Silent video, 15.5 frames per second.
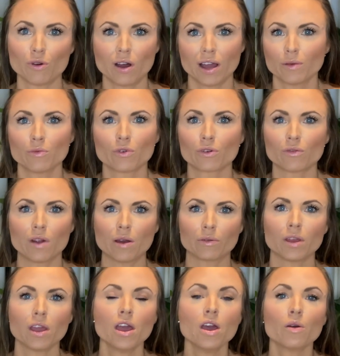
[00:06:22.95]
I walk around
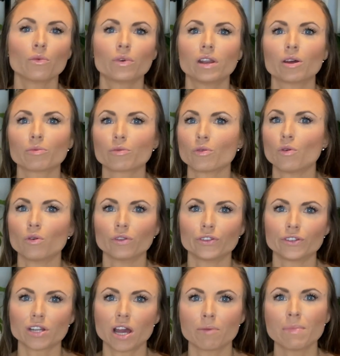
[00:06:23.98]
without bra all the
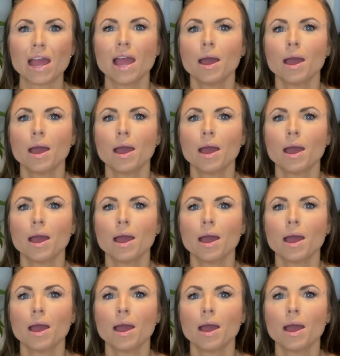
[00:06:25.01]
time.